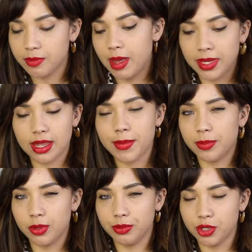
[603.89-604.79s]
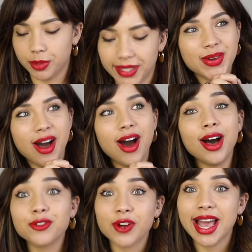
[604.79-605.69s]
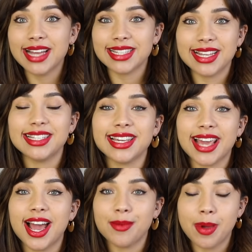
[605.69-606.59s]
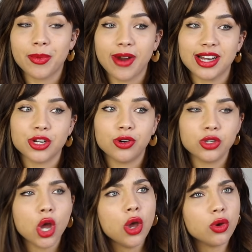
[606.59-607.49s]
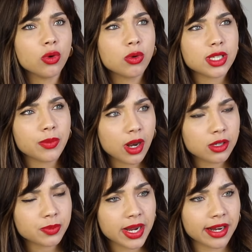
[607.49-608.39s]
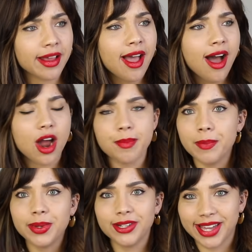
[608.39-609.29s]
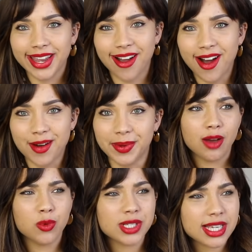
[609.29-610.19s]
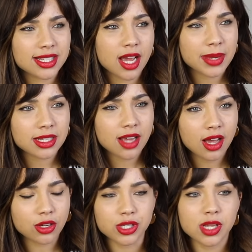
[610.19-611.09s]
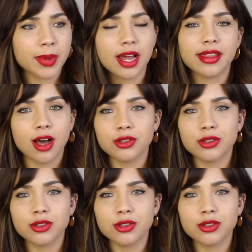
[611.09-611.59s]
Maybe they meant boob job. So after I had Indy, yeah, I remember actually, no, or was it while I was pregnant? I remember looking up, was it tummy tuck or something like that?